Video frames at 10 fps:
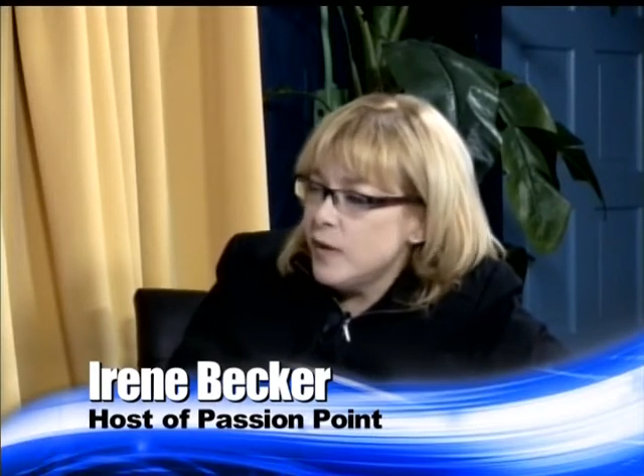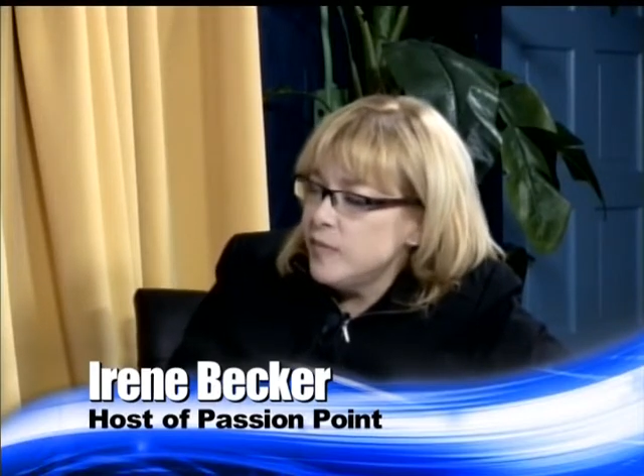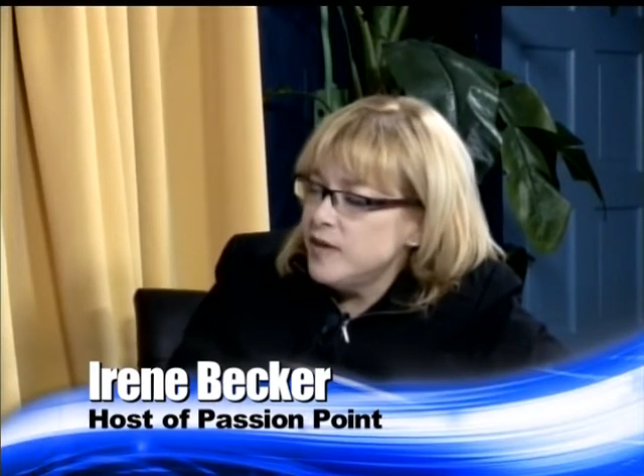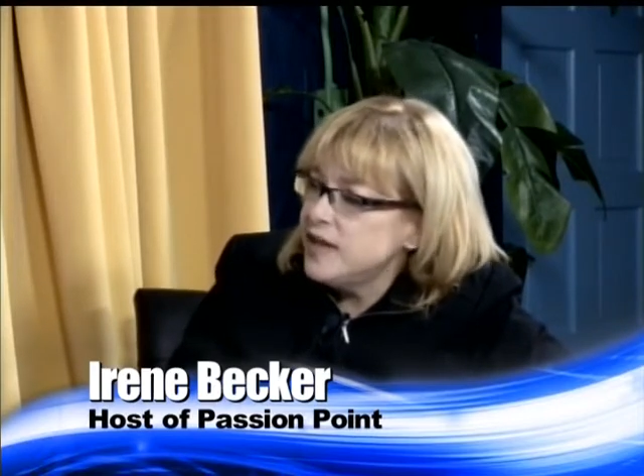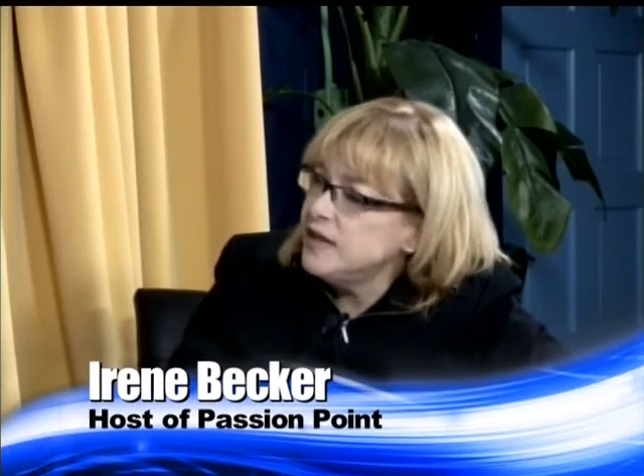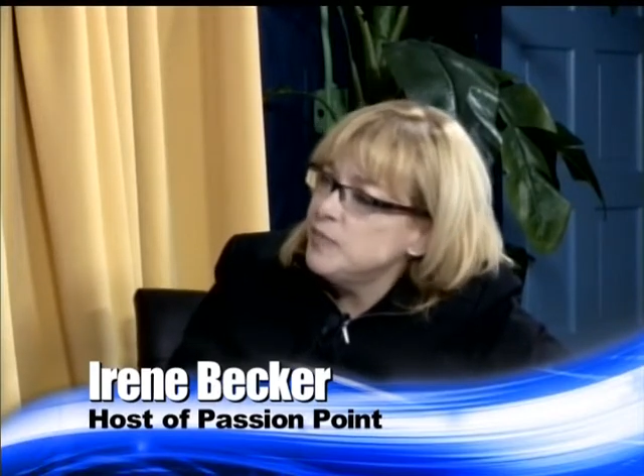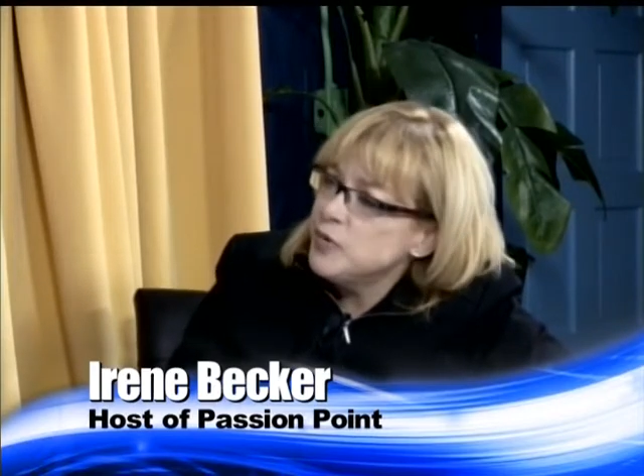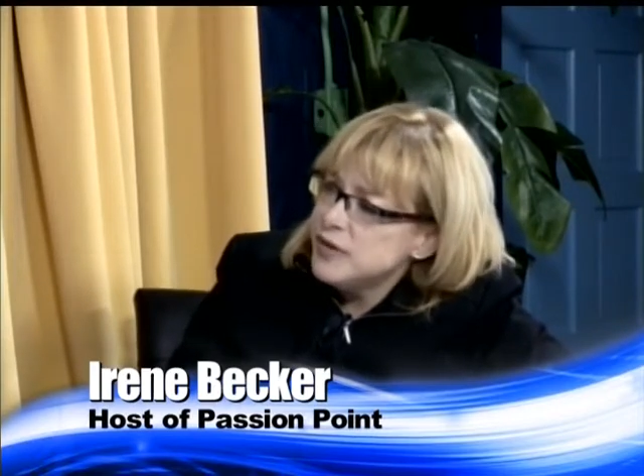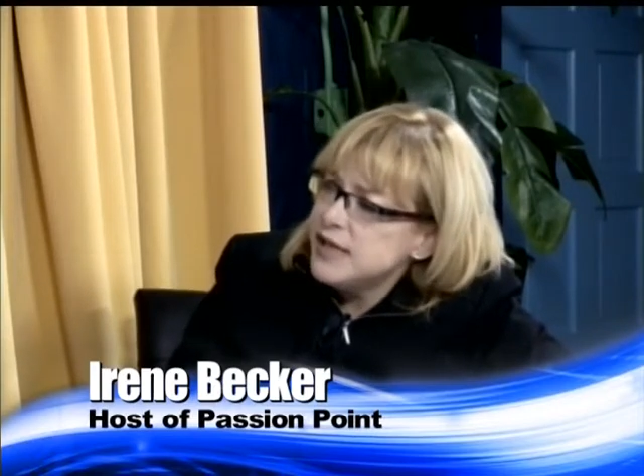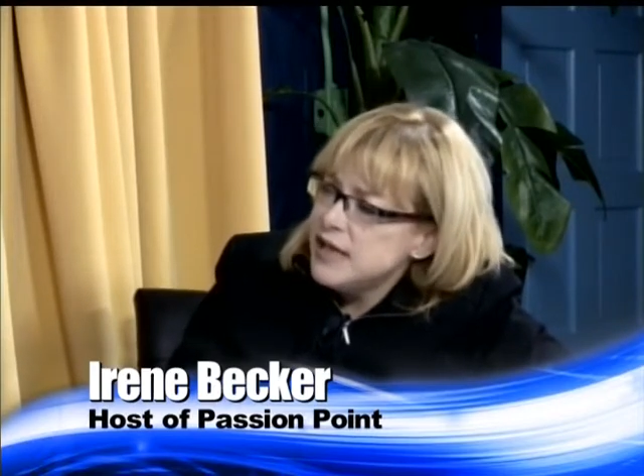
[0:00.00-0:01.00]
I would think the
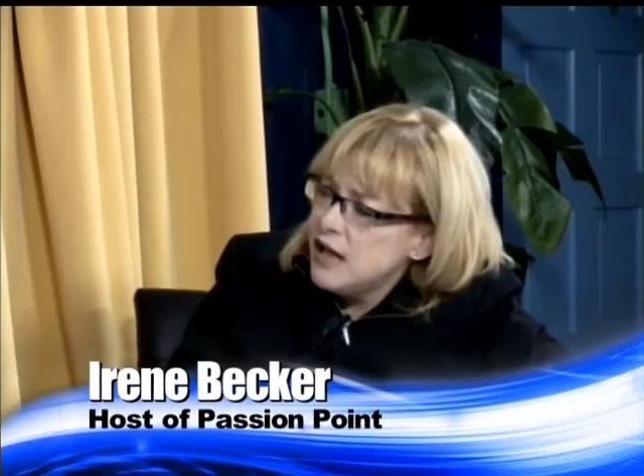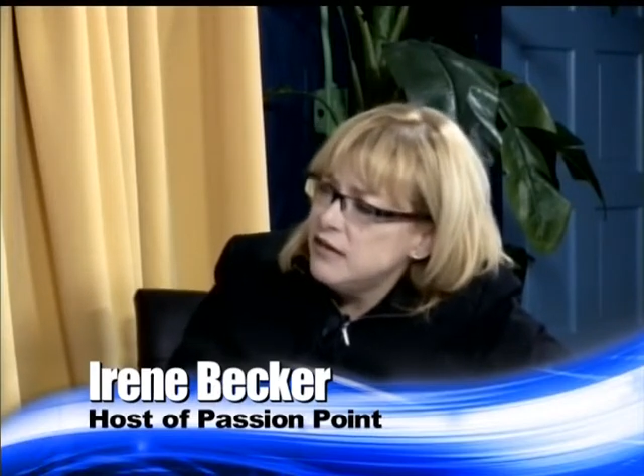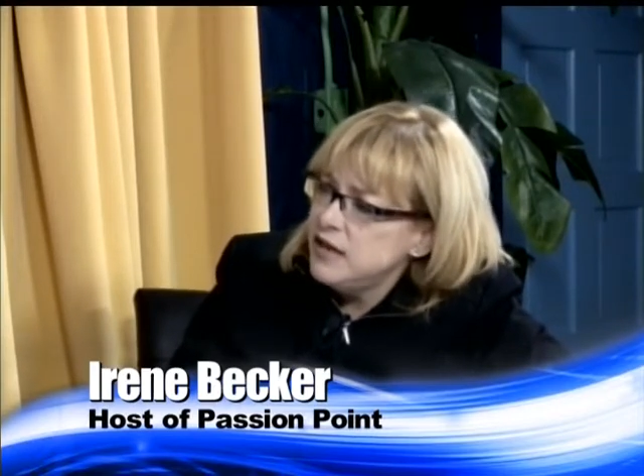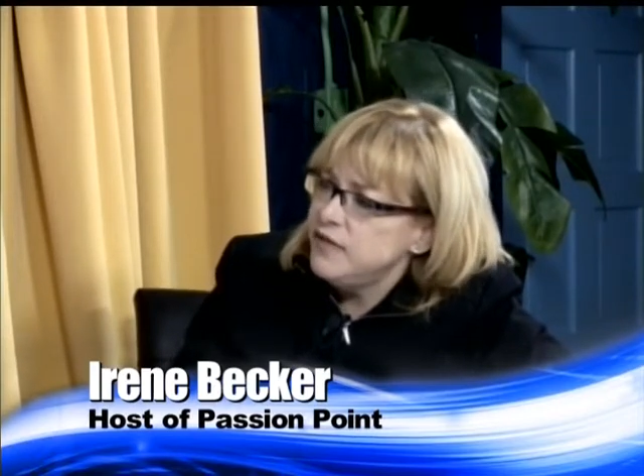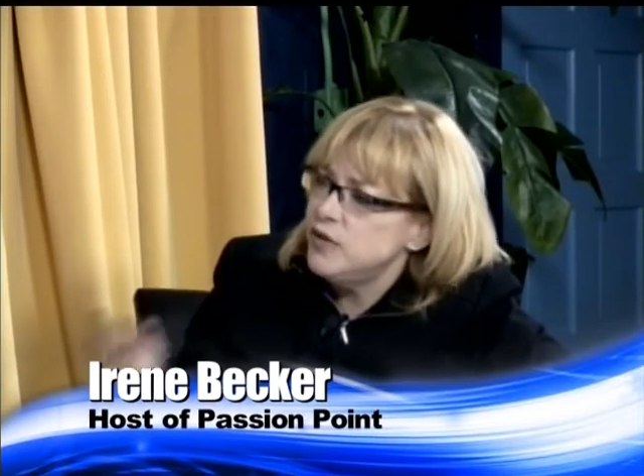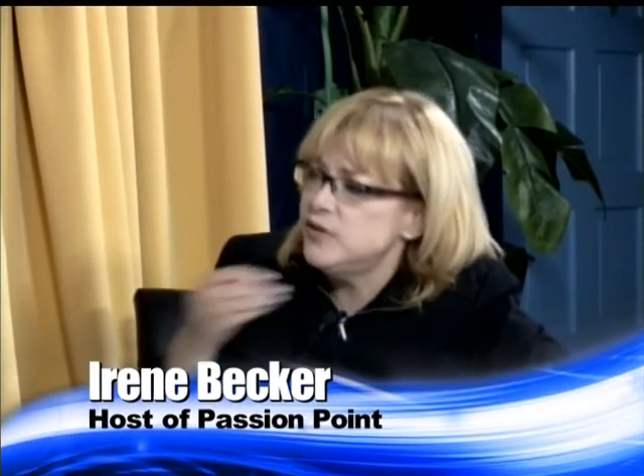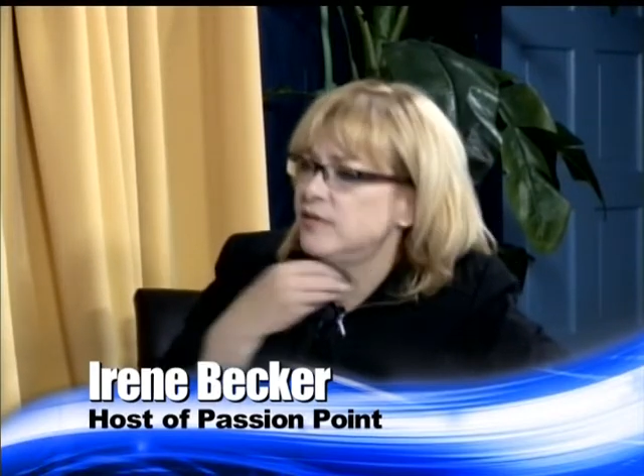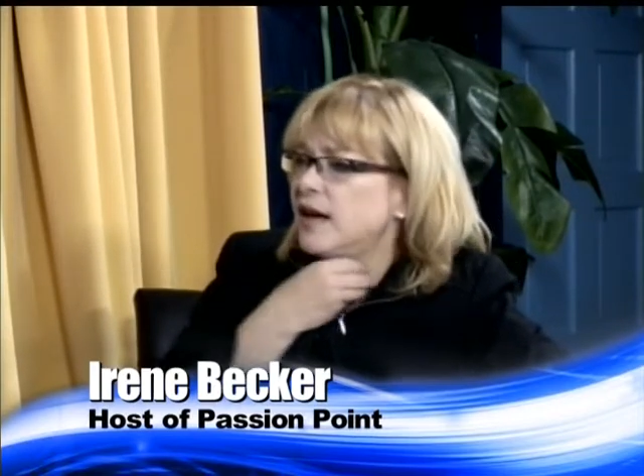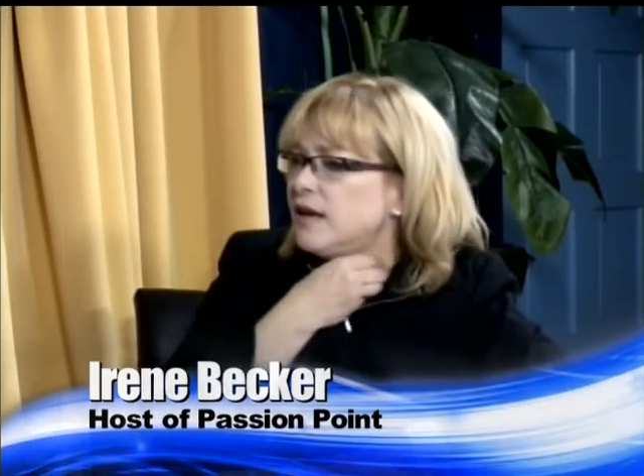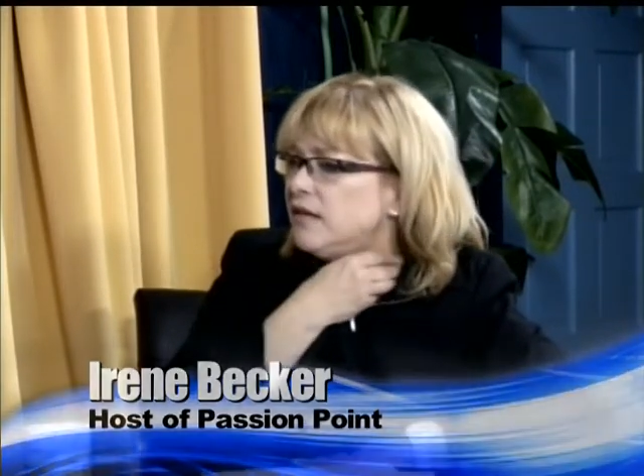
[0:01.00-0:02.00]
personality of your
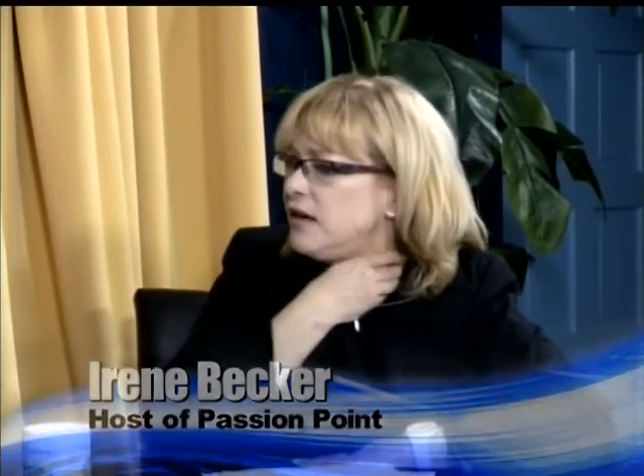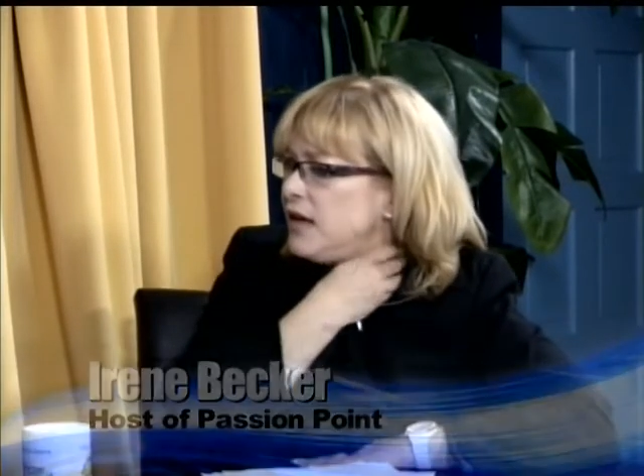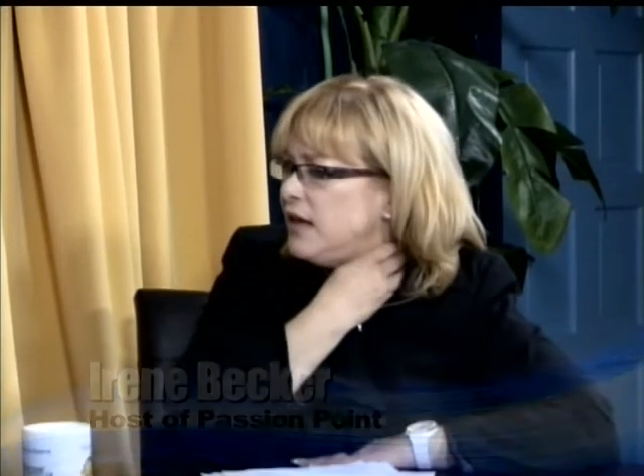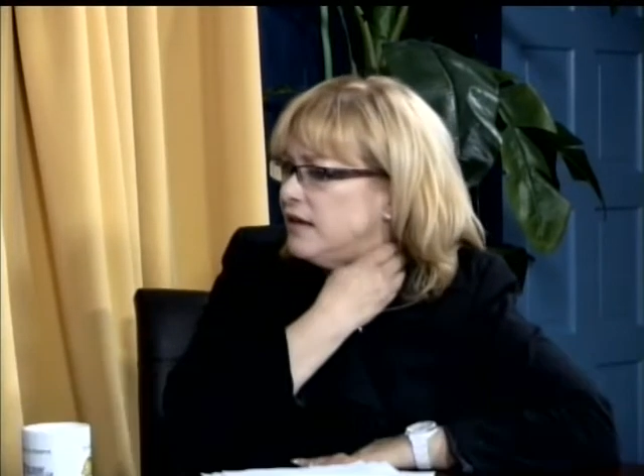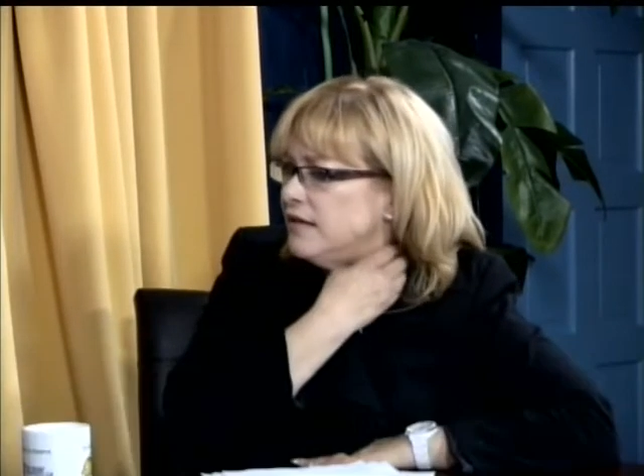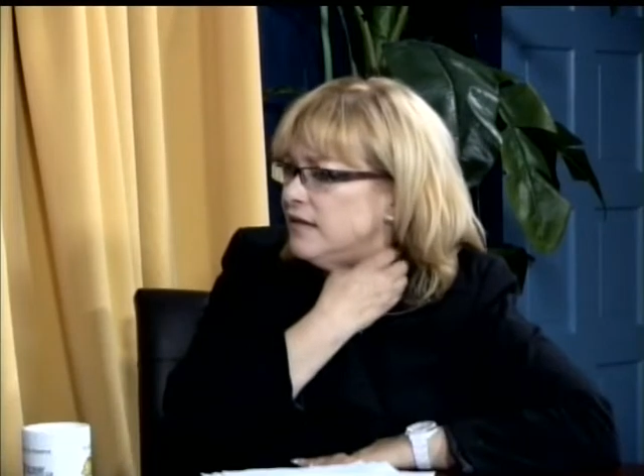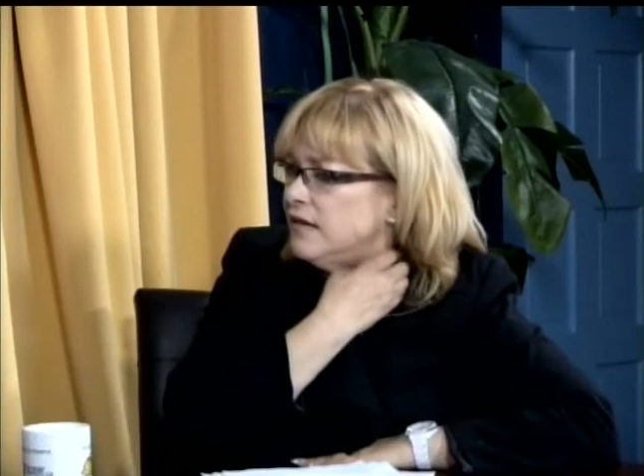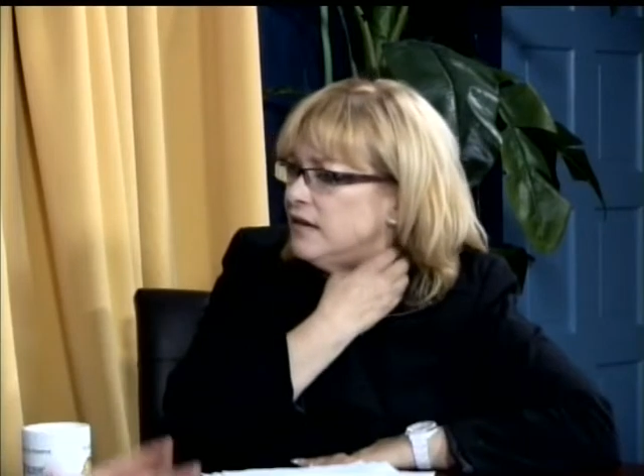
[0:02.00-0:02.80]
direct client.